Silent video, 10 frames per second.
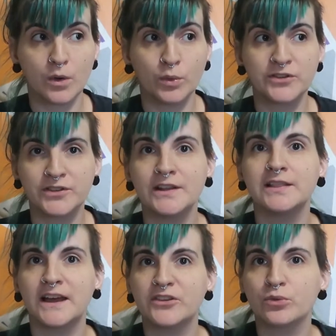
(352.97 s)
would see
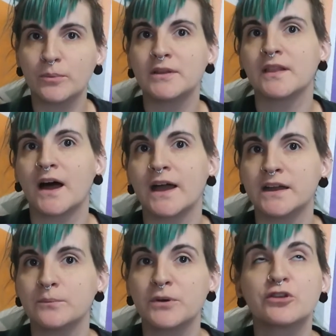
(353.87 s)
less women
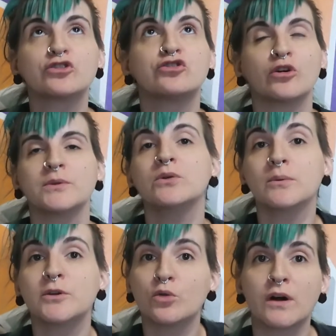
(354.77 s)
lying, but there's so many
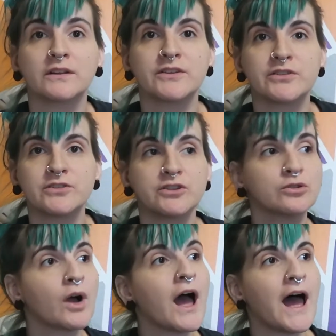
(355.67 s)
women who aren't listened
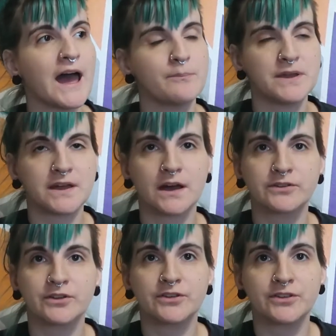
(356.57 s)
to, and
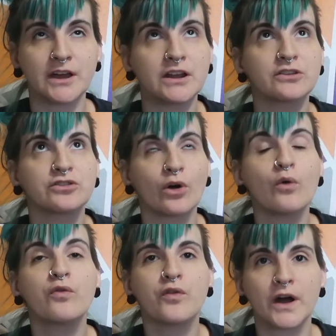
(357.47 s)
because our society is so
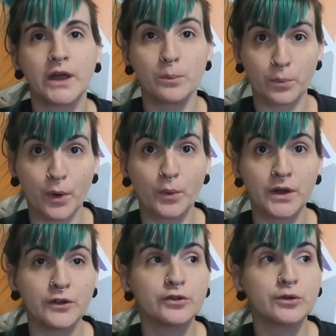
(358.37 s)
fucking
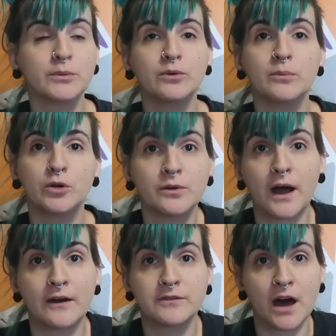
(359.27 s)
broken, there's so many women who
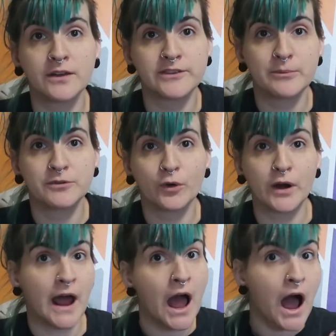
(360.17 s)
have not stepped
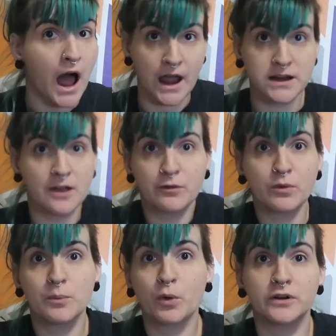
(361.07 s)
forward. I never
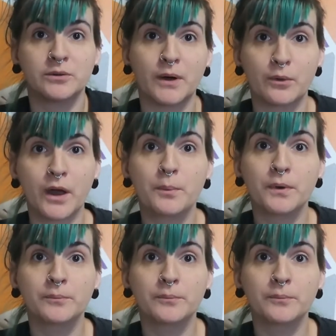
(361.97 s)
reported my rape